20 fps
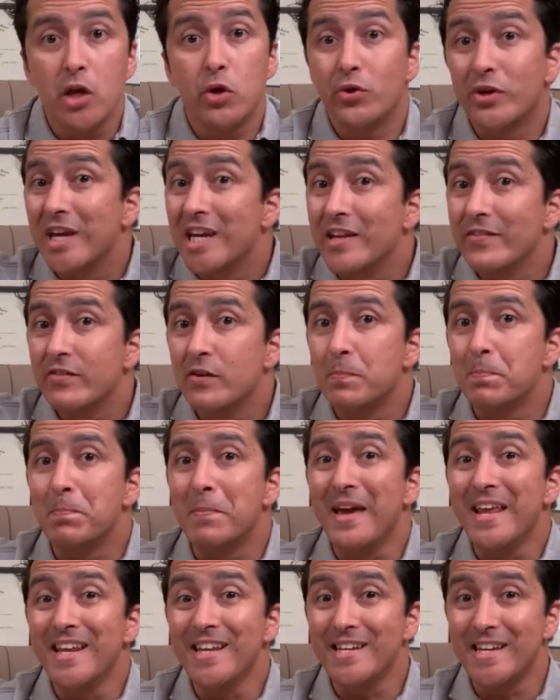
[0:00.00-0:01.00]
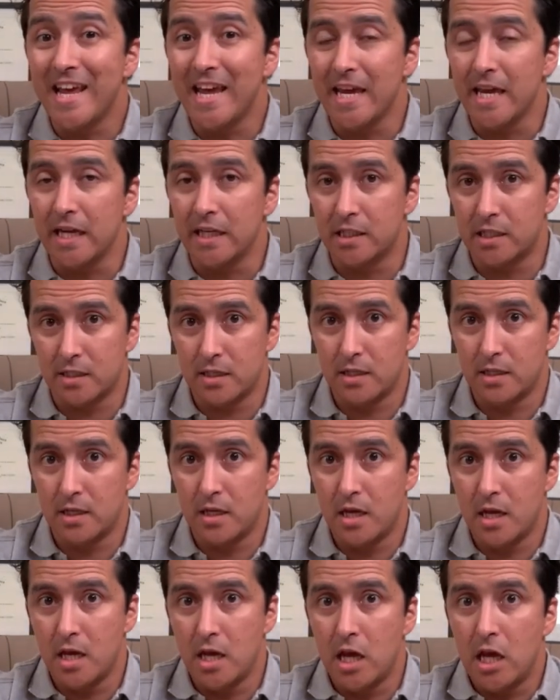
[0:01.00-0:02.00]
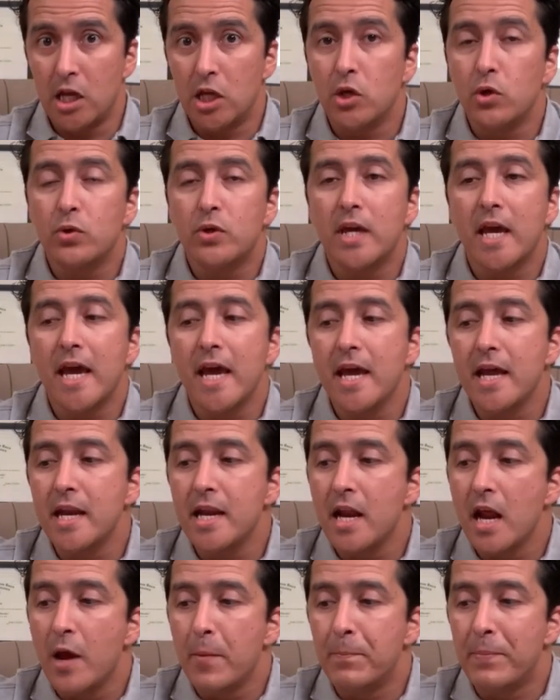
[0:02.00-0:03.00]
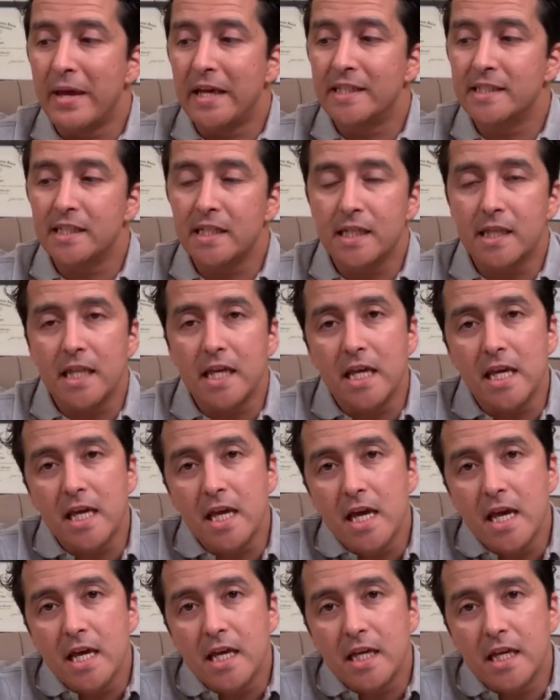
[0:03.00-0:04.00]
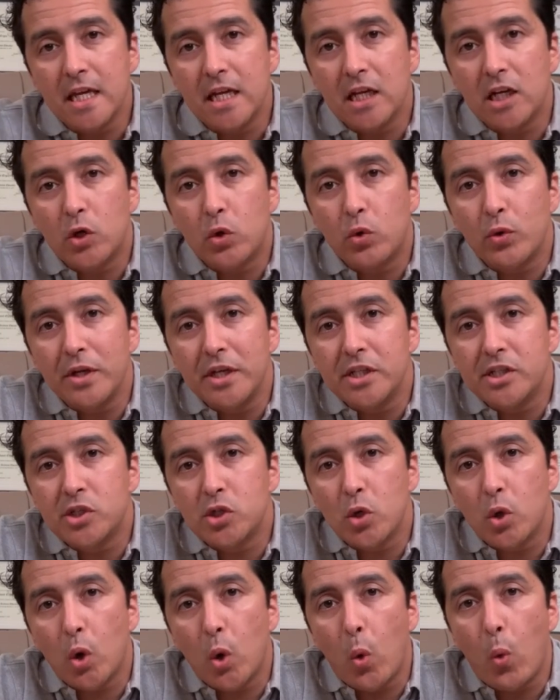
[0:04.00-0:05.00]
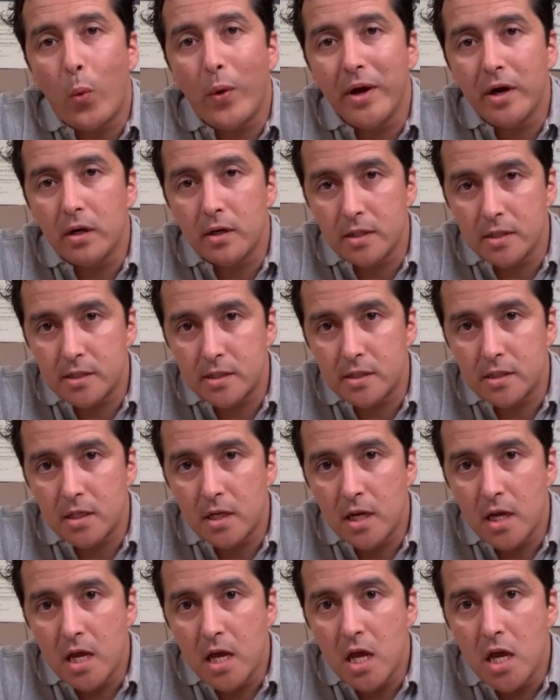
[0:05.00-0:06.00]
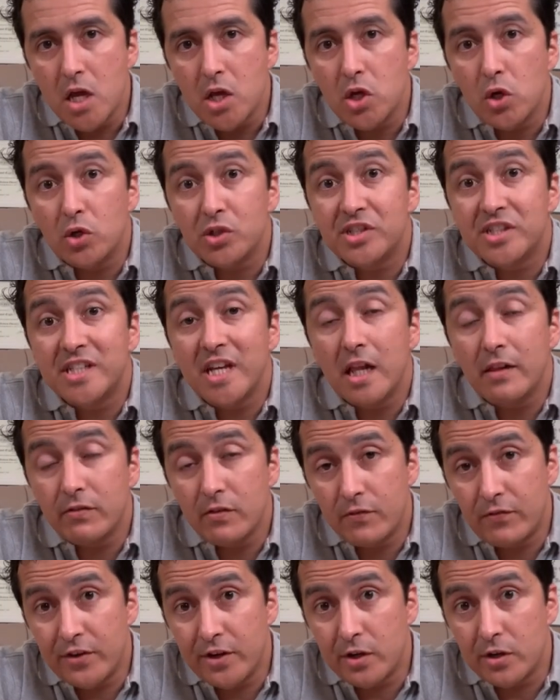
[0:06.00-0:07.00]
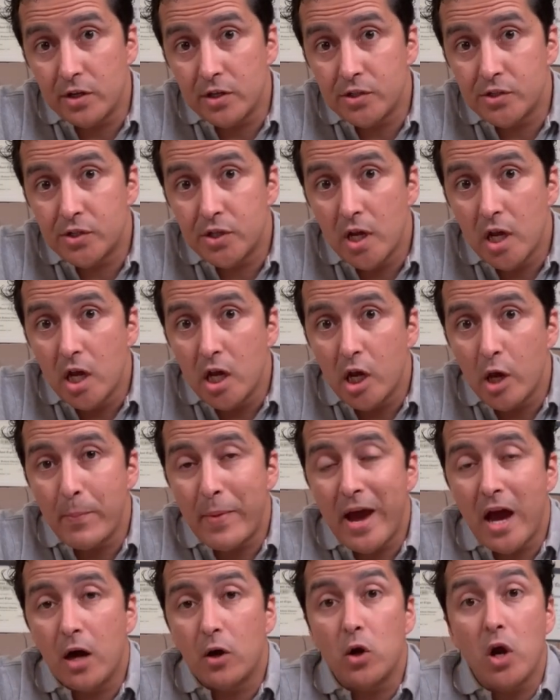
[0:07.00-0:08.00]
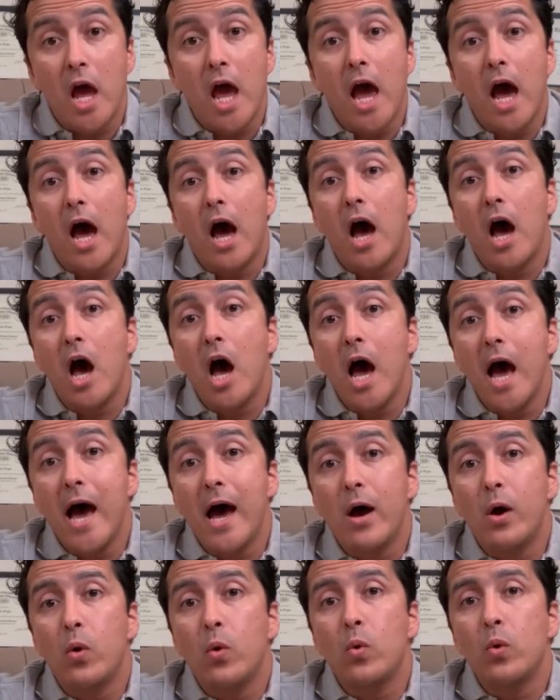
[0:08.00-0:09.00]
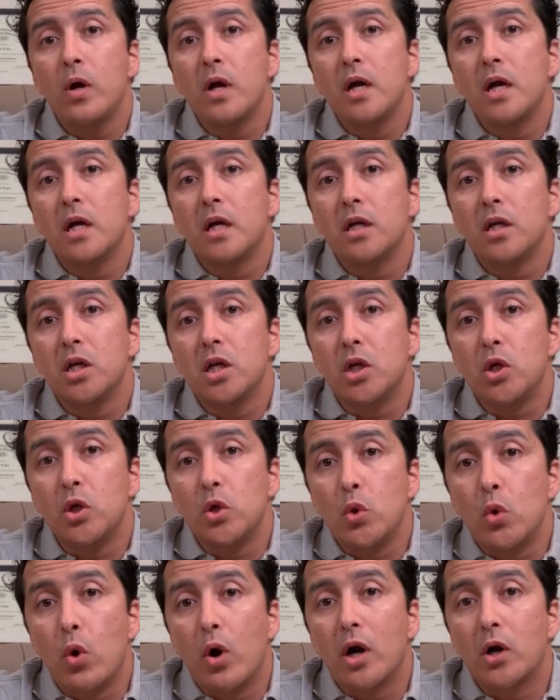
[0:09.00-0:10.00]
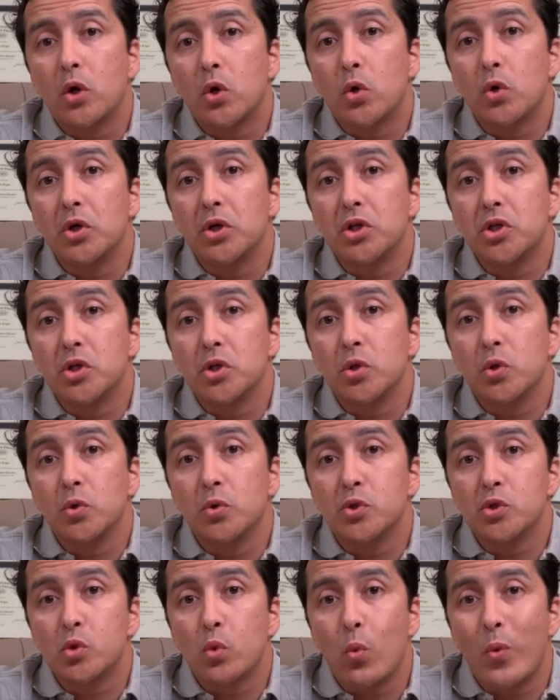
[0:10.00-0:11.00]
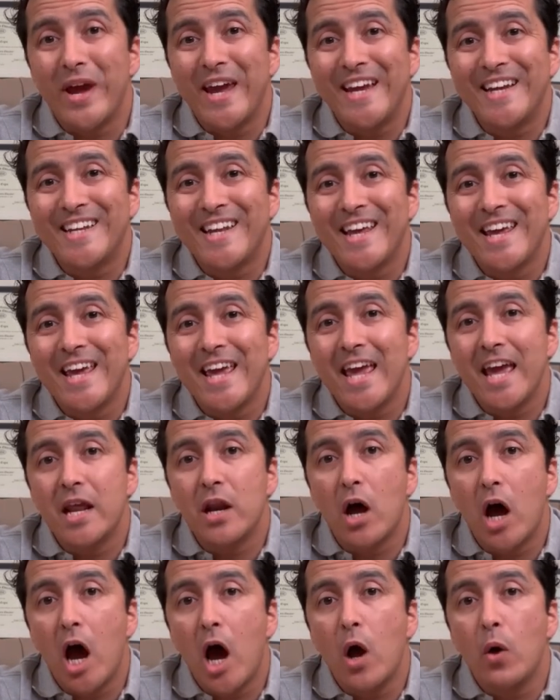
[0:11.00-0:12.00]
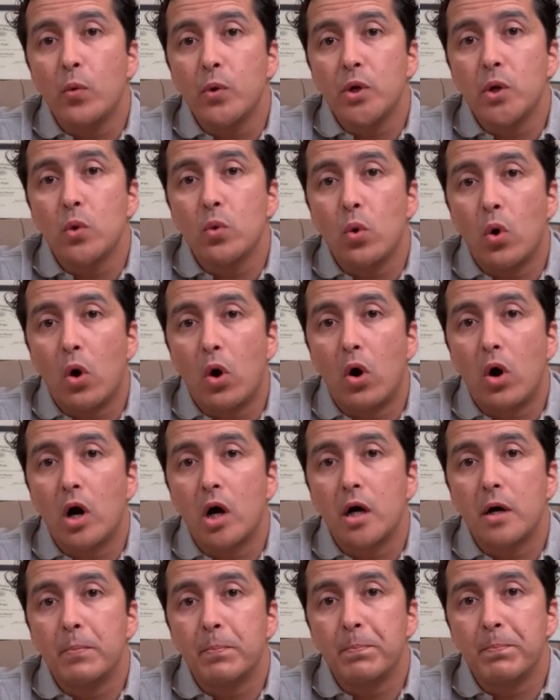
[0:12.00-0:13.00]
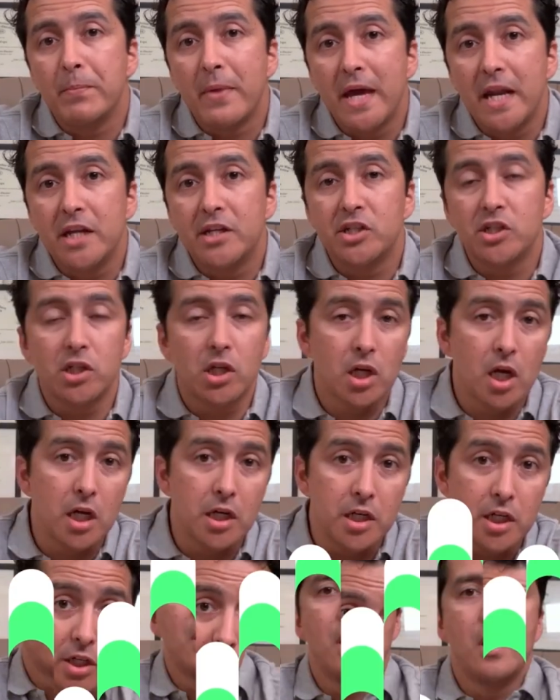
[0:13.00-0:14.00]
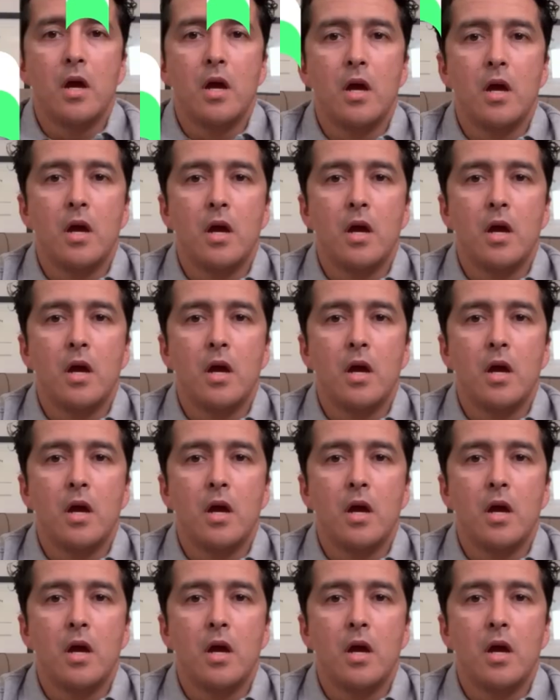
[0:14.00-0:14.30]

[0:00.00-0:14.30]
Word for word: You can even meditate you can basically increase your awareness, your self awareness about how you are going to lose weight and how you are managing the condition.